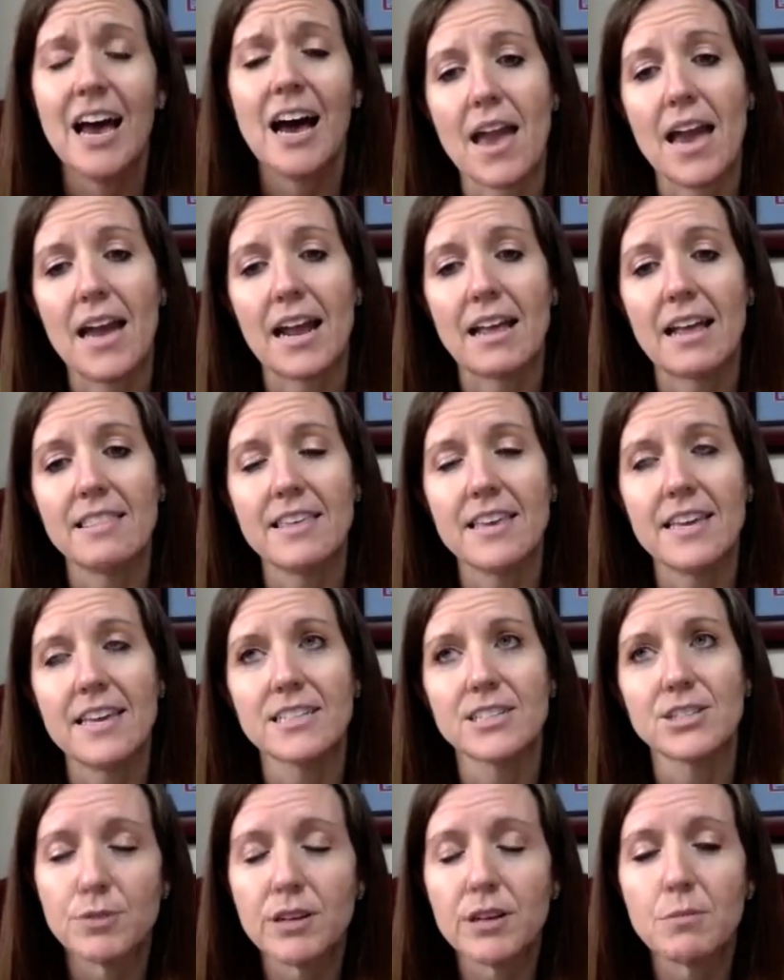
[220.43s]
And I think
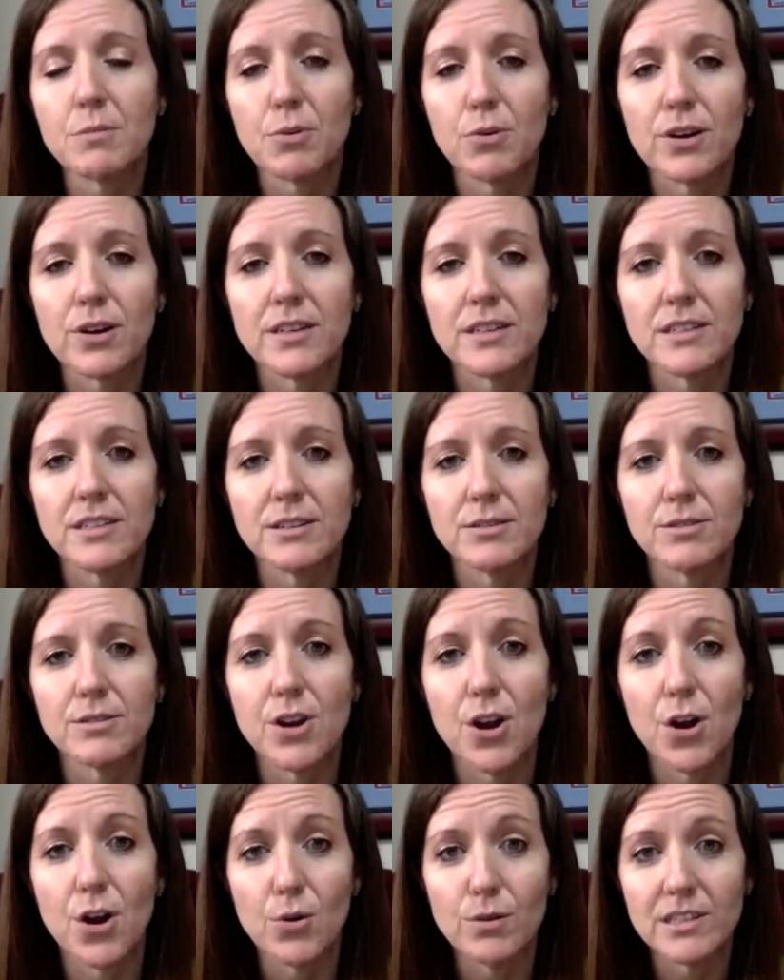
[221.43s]
it's really important to
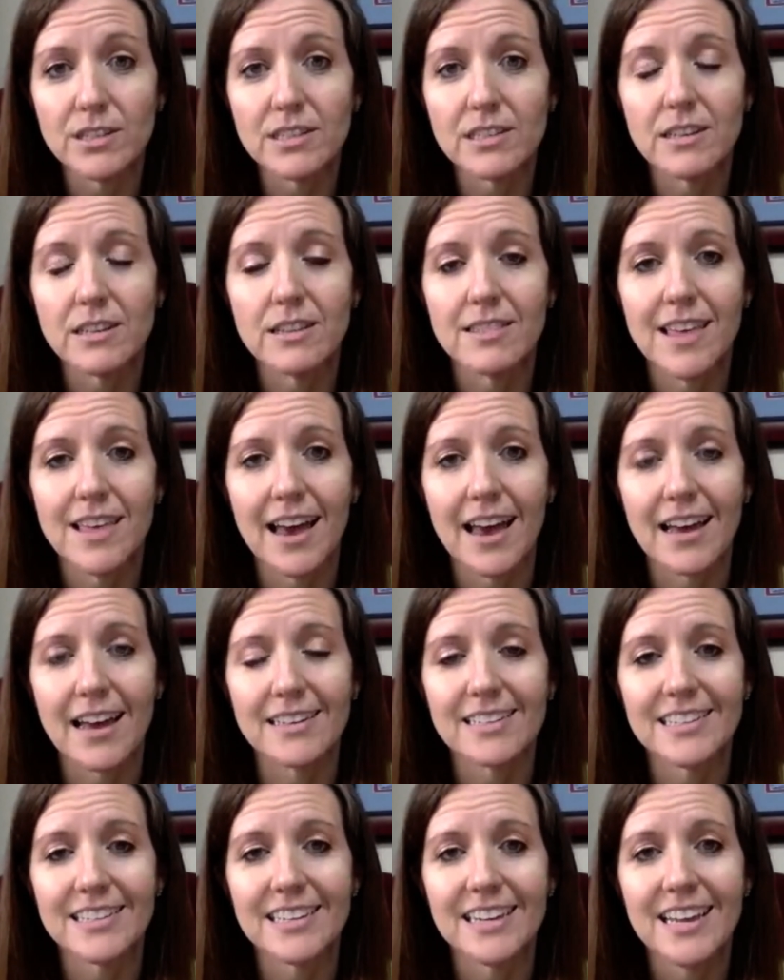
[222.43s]
note
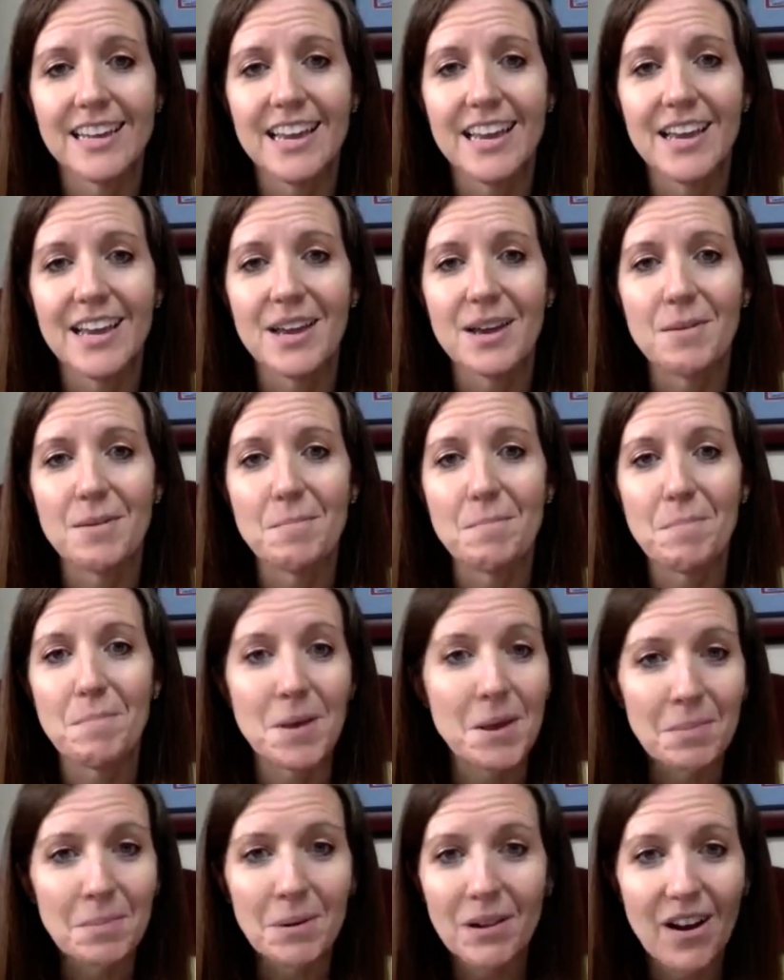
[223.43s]
that
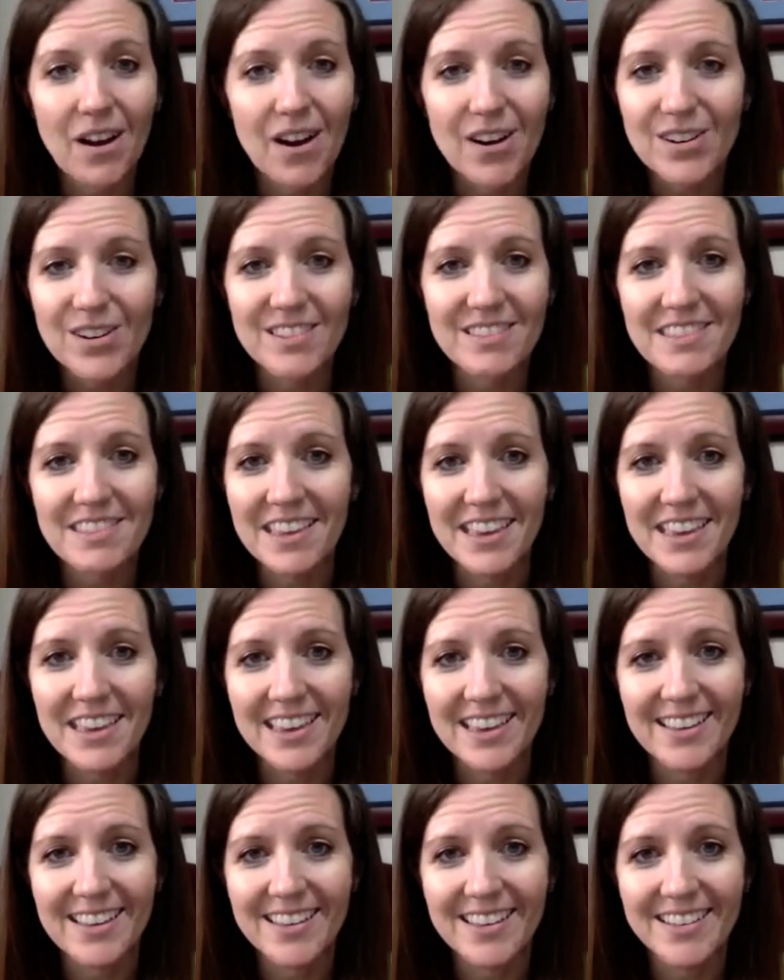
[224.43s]
people aren't
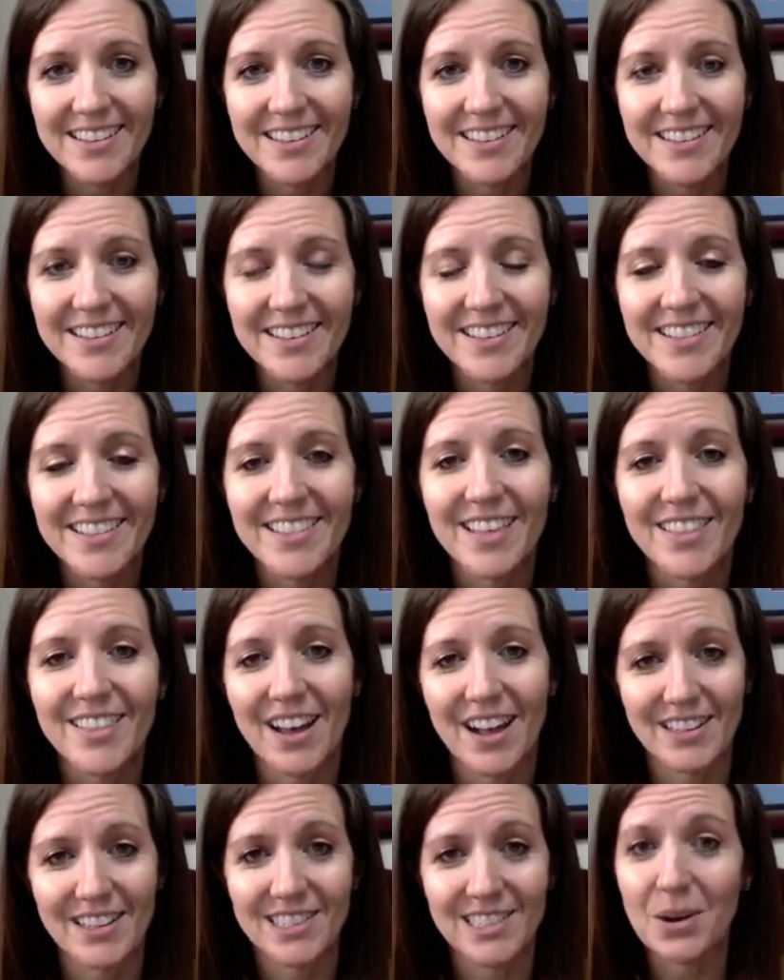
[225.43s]
thinking the
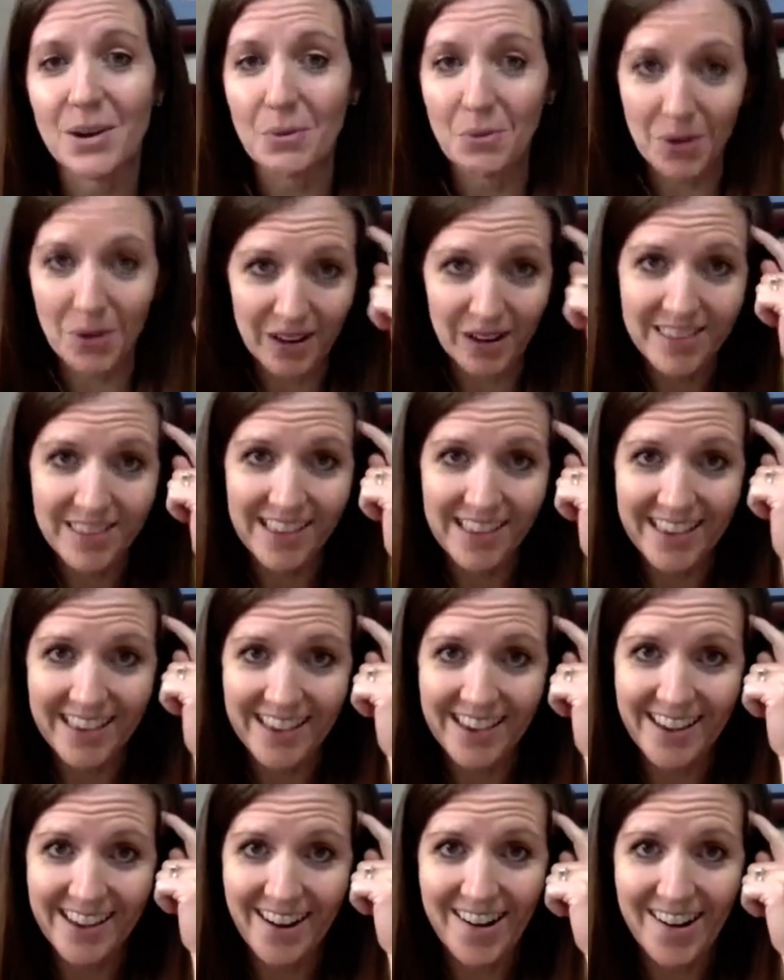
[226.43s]
thoughts that we're
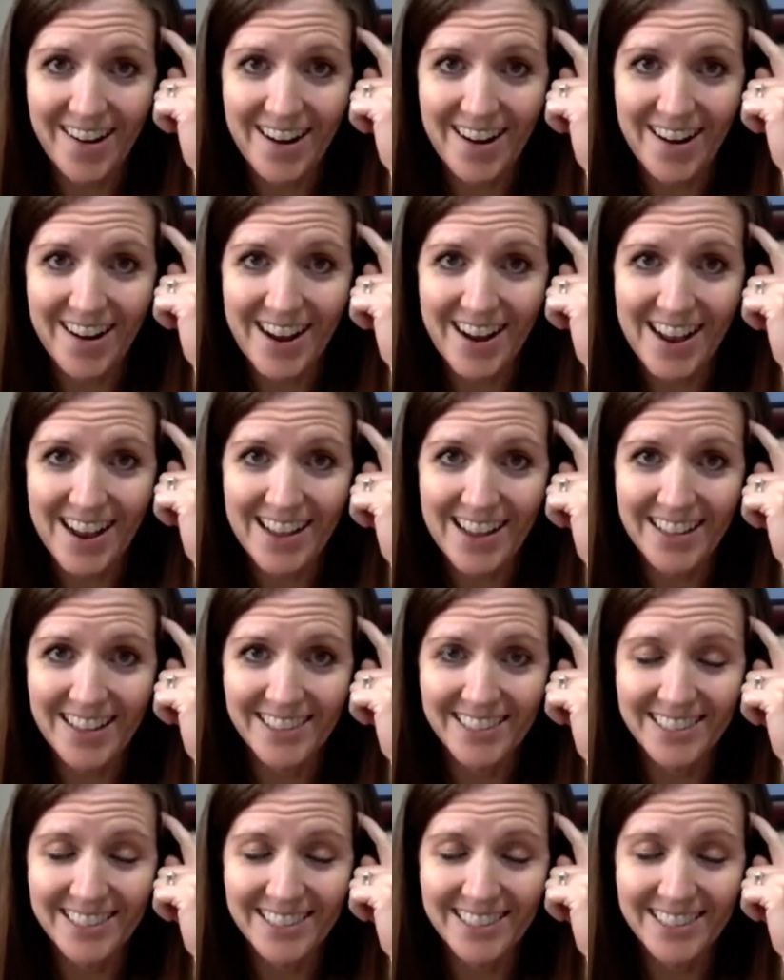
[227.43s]
thinking in our heads.